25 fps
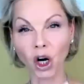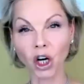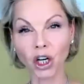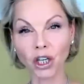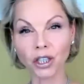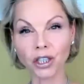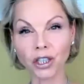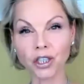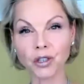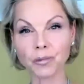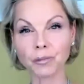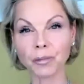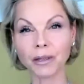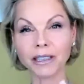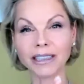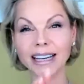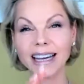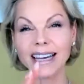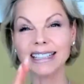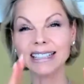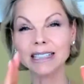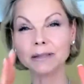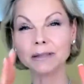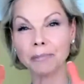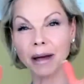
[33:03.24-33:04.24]
partners
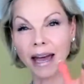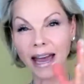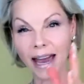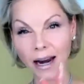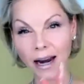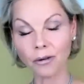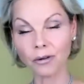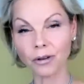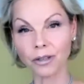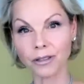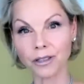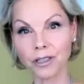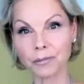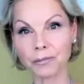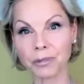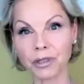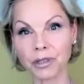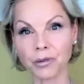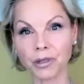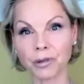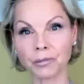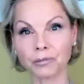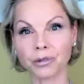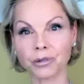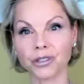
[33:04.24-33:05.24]
but as parents
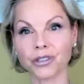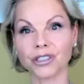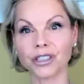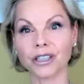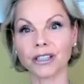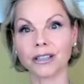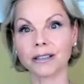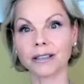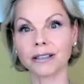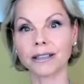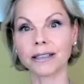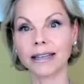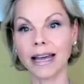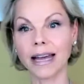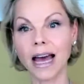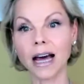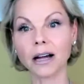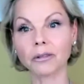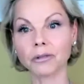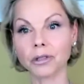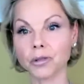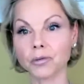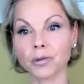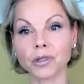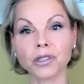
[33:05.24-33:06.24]
between Priscilla and
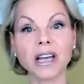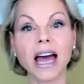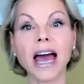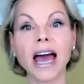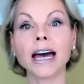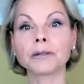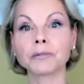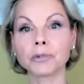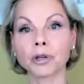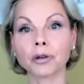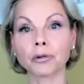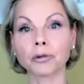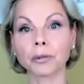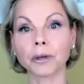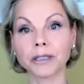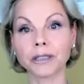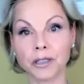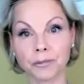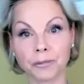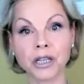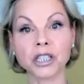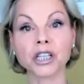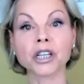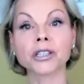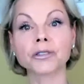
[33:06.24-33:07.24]
Elvis was admirable,
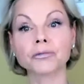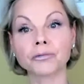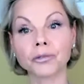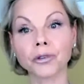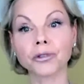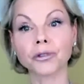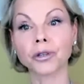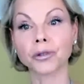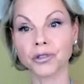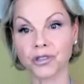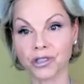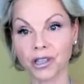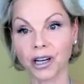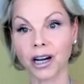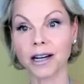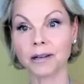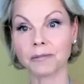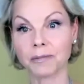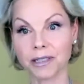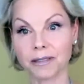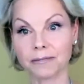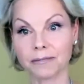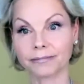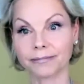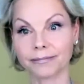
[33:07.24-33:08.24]
especially for those
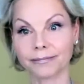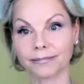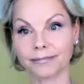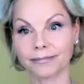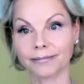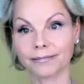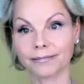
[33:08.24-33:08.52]
times.